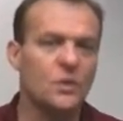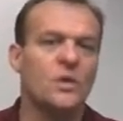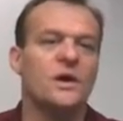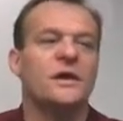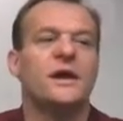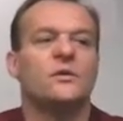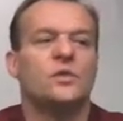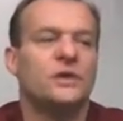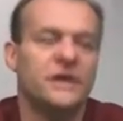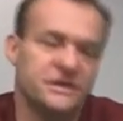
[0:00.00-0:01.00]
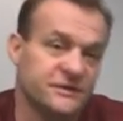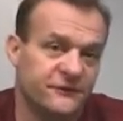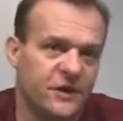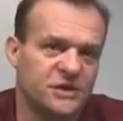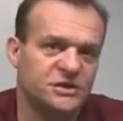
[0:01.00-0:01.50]
Well, that really is a
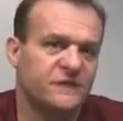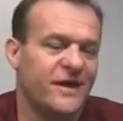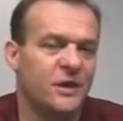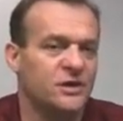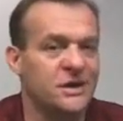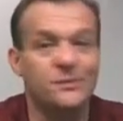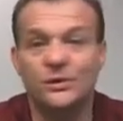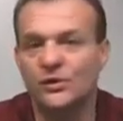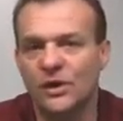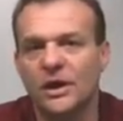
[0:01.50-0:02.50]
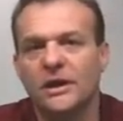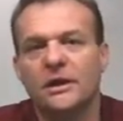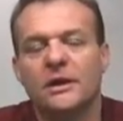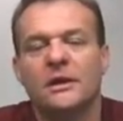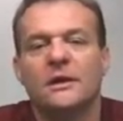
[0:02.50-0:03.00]
function of how deep you're drilling